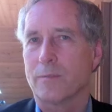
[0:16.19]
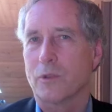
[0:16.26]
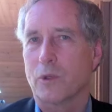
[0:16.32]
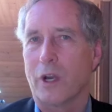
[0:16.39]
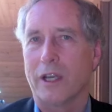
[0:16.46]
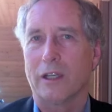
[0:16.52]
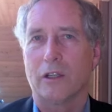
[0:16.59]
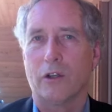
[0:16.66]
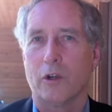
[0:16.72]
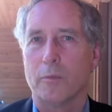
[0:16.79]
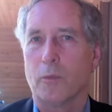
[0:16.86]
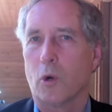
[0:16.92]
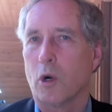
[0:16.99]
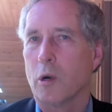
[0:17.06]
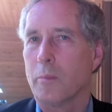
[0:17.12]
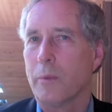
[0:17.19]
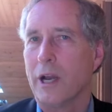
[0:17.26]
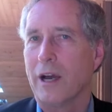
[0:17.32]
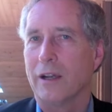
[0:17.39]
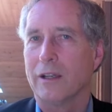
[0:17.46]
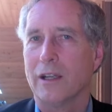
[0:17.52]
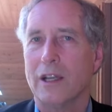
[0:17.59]
Try to learn more
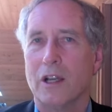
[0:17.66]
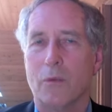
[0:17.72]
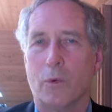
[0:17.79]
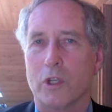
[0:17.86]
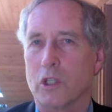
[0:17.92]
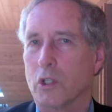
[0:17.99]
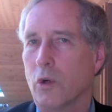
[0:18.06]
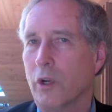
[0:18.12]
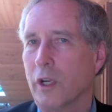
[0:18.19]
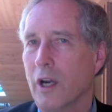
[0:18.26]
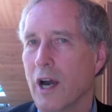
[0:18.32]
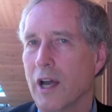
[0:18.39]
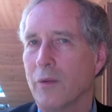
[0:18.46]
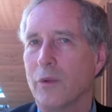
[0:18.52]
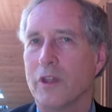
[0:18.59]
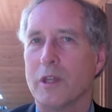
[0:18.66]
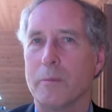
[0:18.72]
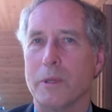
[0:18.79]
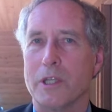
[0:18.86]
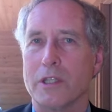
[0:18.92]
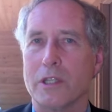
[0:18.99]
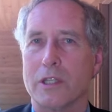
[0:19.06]
about what's going on with the
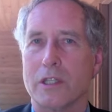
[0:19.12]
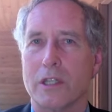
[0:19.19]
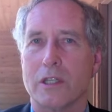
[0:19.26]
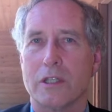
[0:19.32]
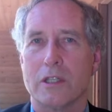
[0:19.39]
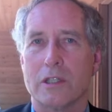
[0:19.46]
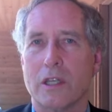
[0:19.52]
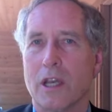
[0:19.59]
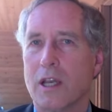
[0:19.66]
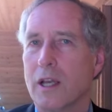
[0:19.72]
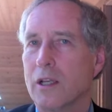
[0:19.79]
businesses,